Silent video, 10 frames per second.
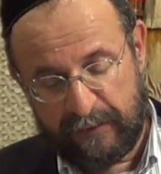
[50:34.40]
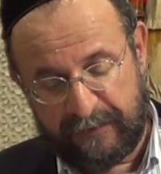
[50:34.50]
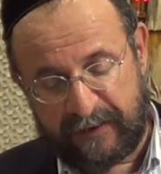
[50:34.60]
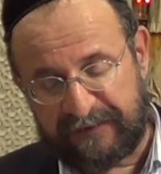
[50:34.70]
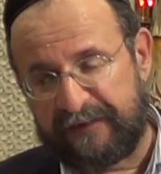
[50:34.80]

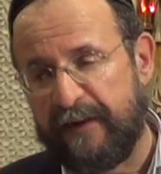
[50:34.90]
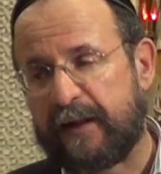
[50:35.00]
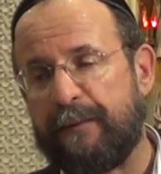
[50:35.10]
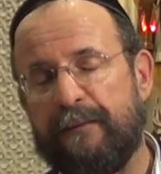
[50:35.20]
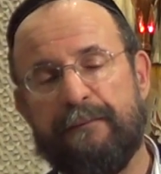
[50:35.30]
The
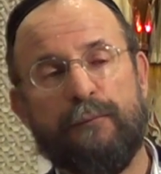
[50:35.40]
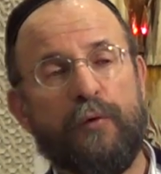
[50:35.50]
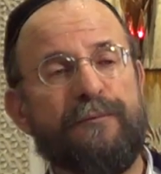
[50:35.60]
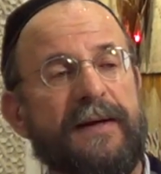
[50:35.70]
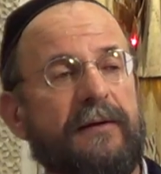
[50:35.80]
Hasidic
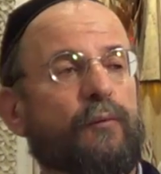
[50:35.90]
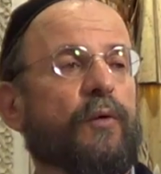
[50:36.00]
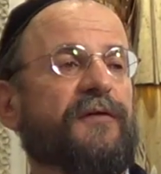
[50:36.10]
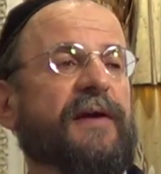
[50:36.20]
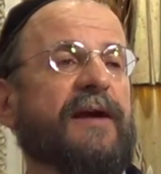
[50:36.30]
movement
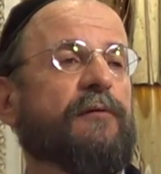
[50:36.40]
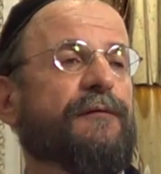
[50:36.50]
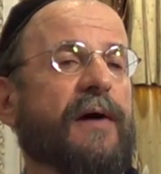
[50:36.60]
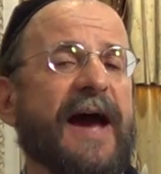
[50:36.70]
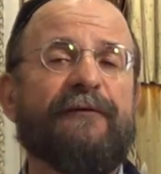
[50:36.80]
was a
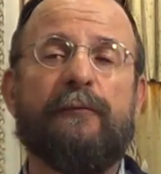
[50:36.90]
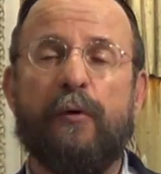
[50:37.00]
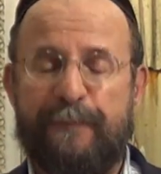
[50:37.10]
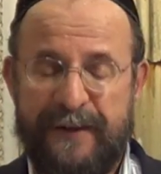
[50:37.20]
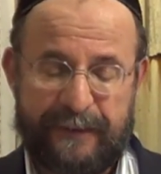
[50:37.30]
revival
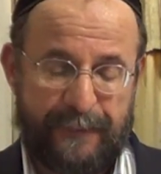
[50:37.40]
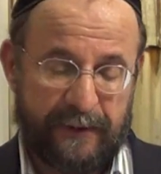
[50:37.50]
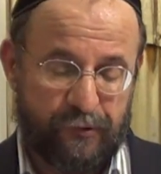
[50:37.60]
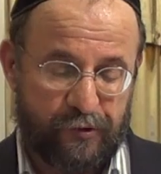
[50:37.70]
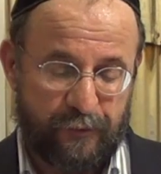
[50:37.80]
movement
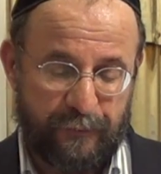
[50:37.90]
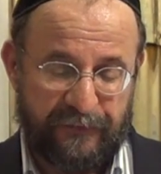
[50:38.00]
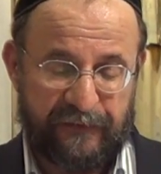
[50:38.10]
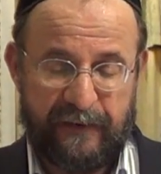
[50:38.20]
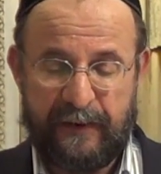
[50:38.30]
among
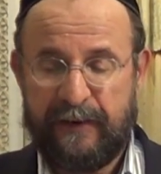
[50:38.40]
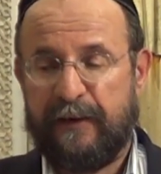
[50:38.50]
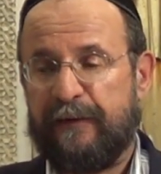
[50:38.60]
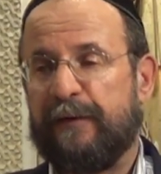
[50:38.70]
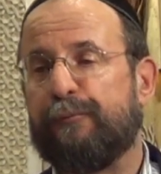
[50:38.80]
Jews
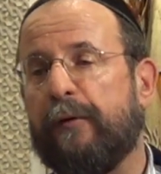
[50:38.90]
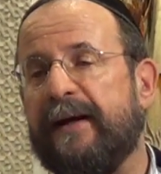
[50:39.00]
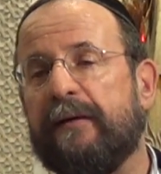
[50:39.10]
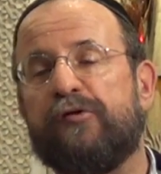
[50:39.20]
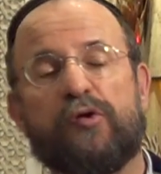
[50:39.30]
to
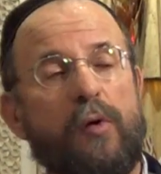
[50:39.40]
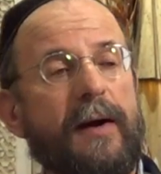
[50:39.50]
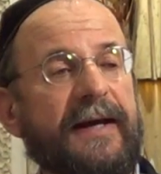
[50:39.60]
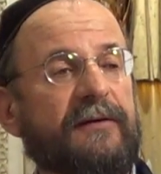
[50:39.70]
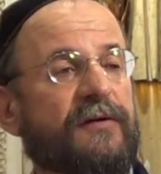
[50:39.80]
bring
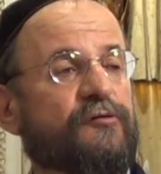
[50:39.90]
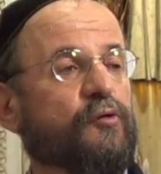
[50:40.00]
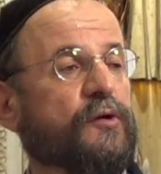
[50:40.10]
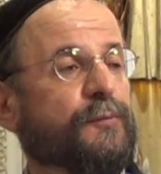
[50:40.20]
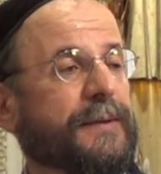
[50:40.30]
joy to
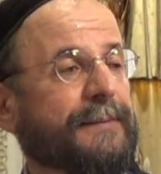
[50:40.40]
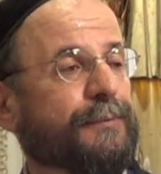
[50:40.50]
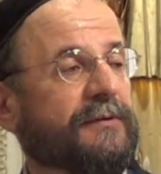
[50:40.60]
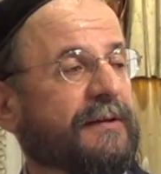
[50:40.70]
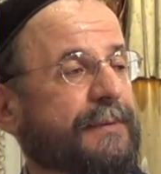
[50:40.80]
Jewish
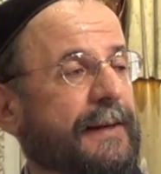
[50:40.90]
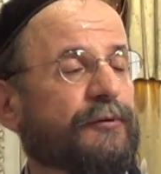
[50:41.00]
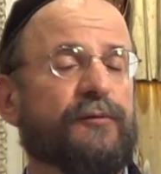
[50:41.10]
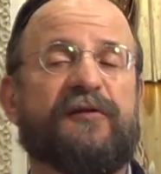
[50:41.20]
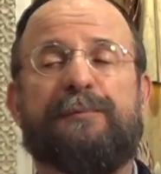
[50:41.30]
people, to be
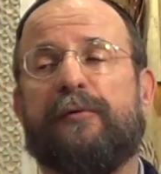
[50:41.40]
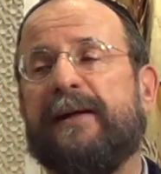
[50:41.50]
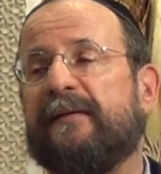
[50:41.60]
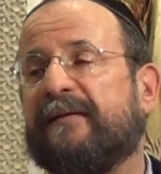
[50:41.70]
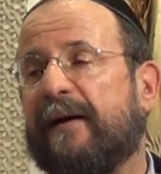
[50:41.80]
able to
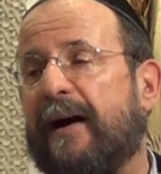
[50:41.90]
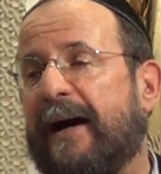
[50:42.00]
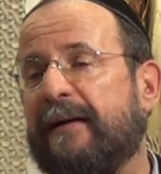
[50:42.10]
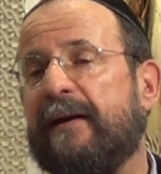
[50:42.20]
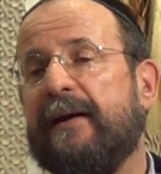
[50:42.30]
experience
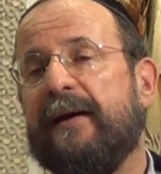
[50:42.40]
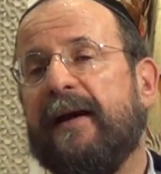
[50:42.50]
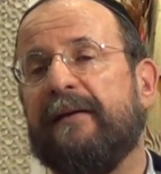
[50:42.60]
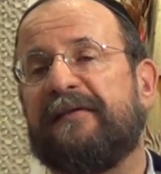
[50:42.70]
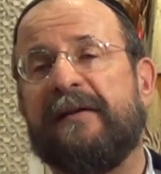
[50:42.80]
God
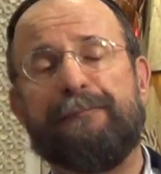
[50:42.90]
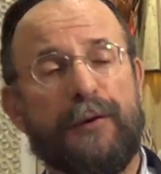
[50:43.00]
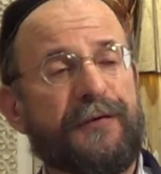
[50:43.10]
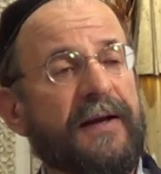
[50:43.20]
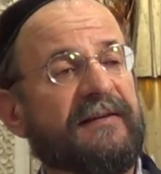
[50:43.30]
in the
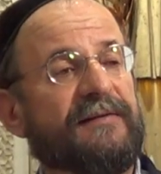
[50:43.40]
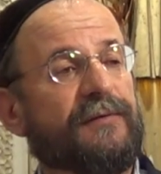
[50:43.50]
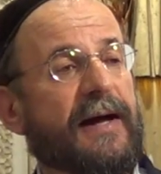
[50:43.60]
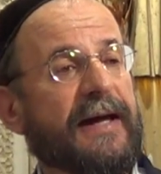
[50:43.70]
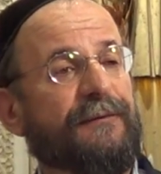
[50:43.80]
simple things
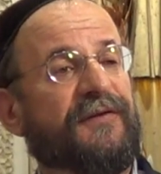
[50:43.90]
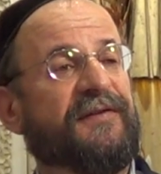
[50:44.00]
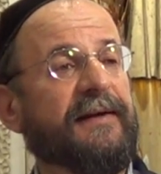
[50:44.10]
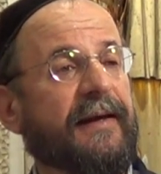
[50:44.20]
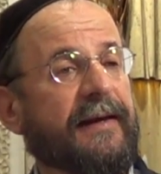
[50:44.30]
of life,
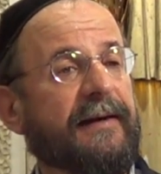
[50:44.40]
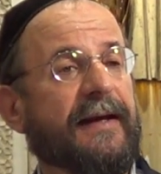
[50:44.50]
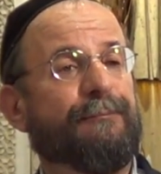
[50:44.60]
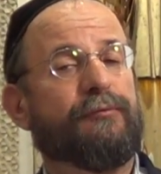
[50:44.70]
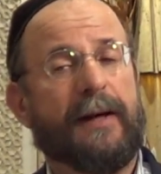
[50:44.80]
singing
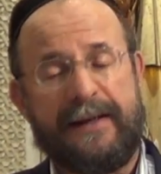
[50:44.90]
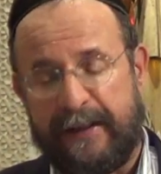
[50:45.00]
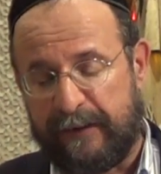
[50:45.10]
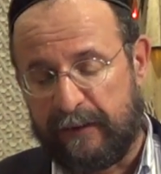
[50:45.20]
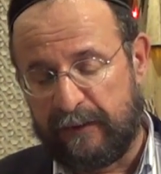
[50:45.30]
and
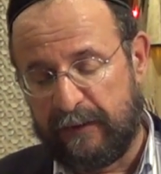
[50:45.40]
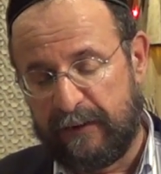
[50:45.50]
praying.